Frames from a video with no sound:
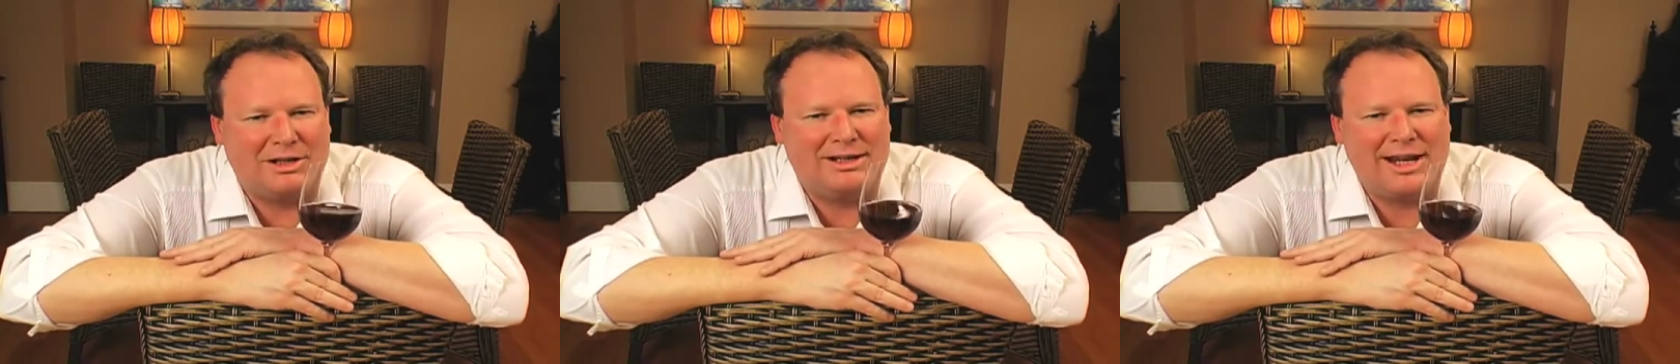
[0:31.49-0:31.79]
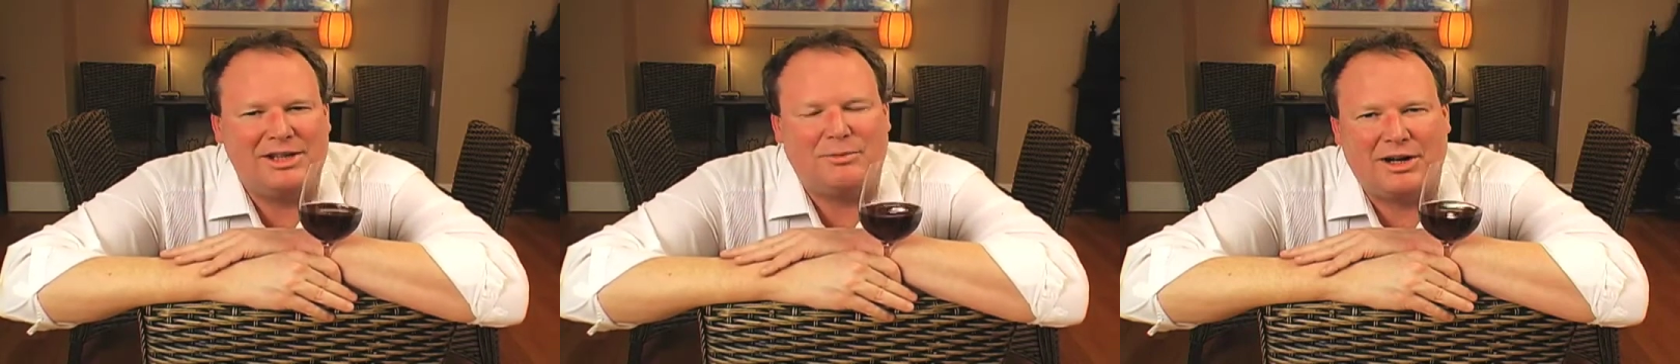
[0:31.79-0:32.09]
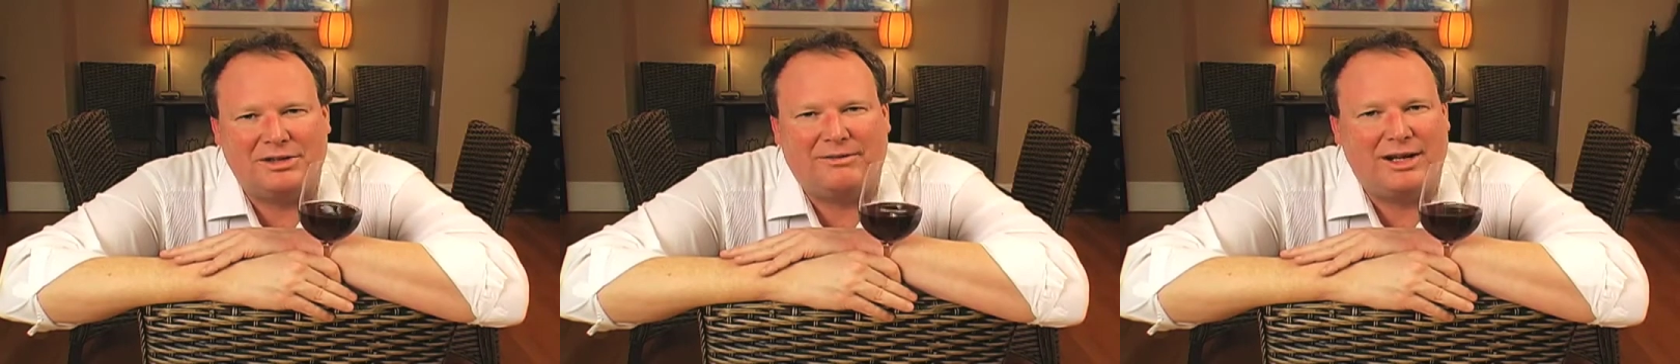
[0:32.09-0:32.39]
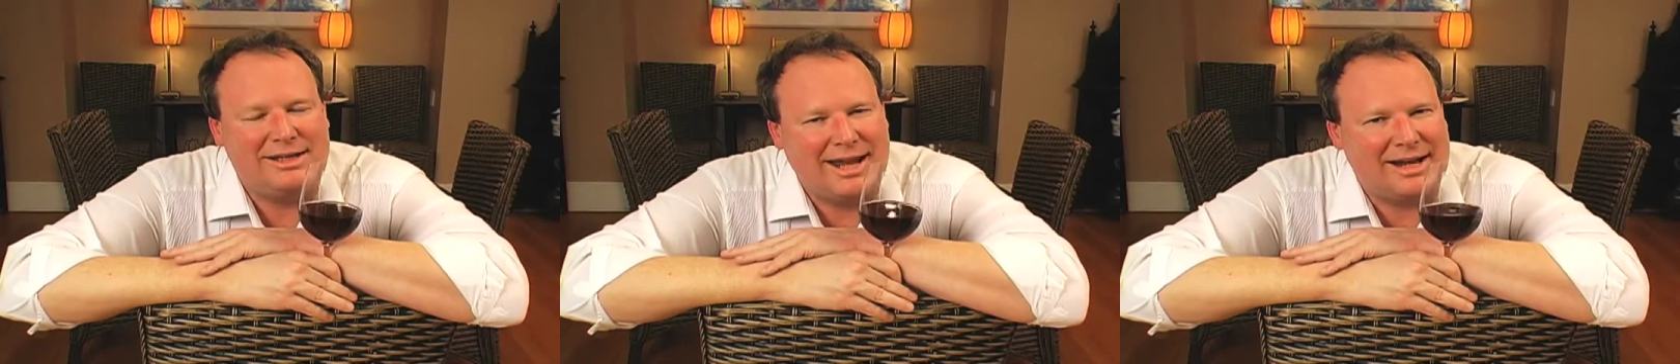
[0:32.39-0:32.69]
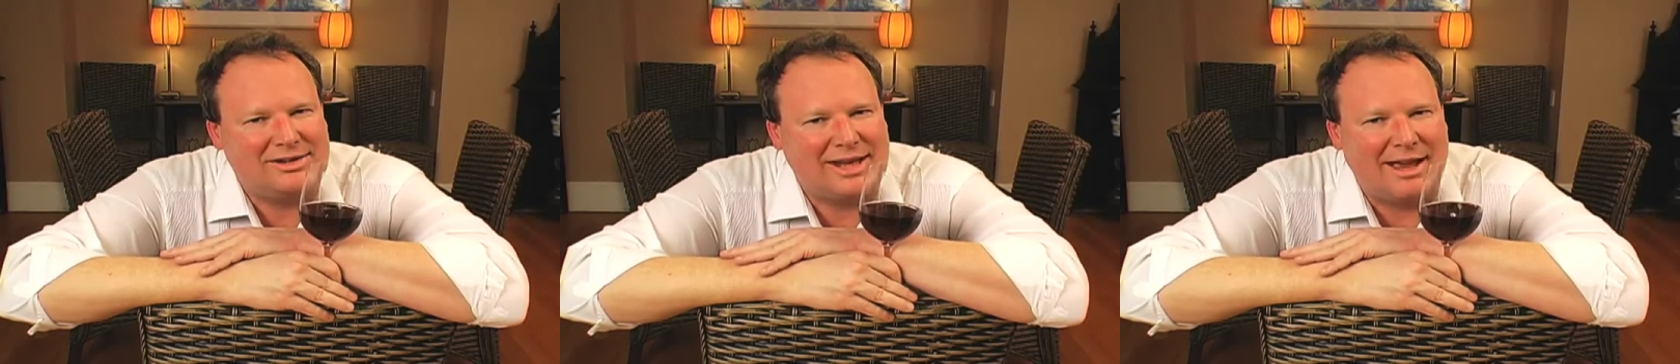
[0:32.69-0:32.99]
Today's wines are very
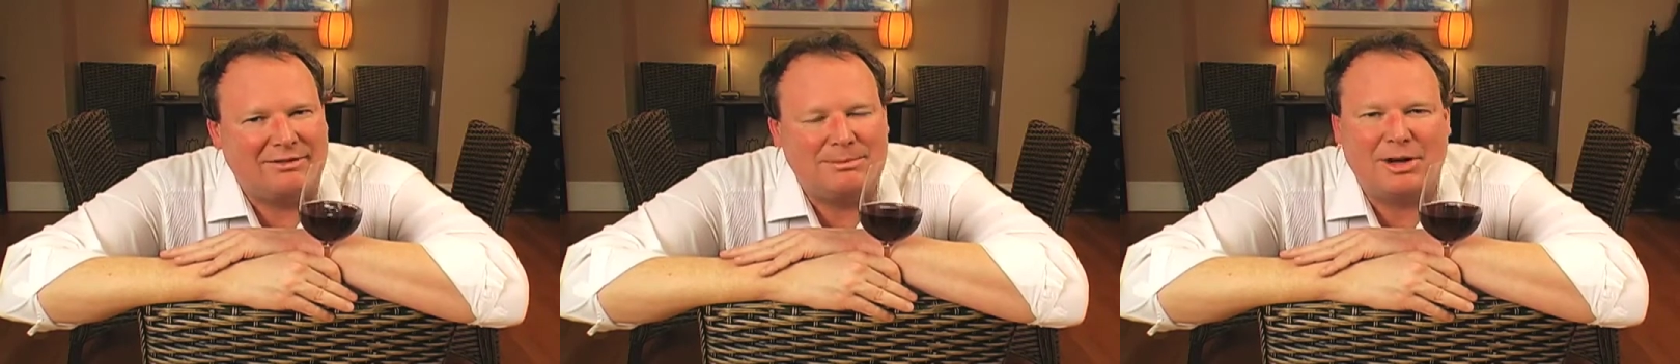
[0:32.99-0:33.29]
tech savvy.